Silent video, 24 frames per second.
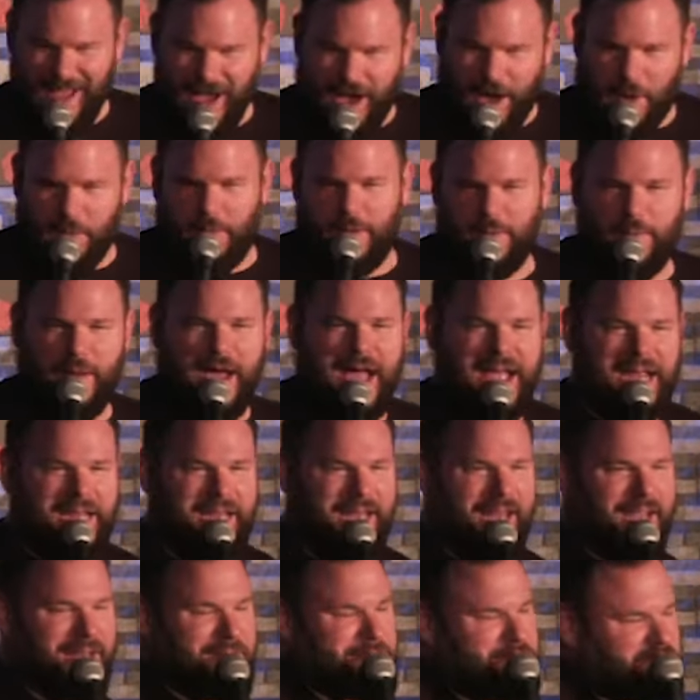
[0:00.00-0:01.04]
I'll be back
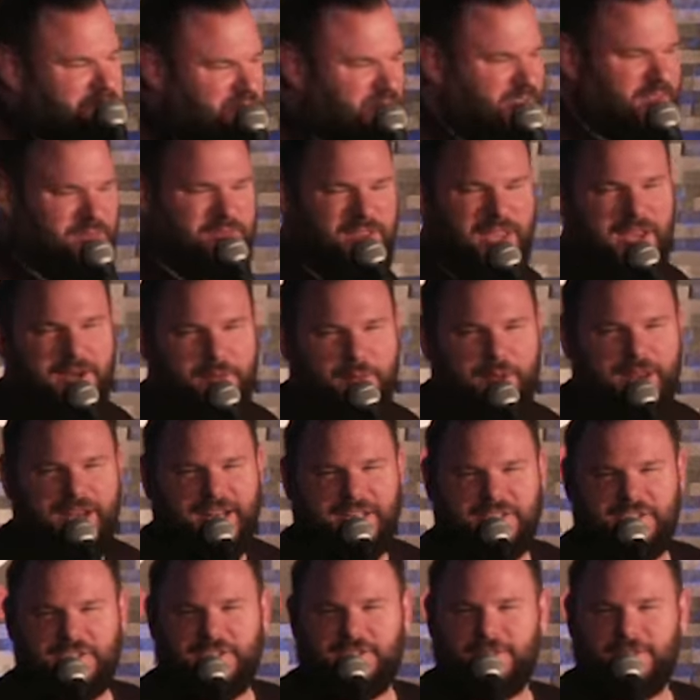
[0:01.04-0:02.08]
in 15 minutes.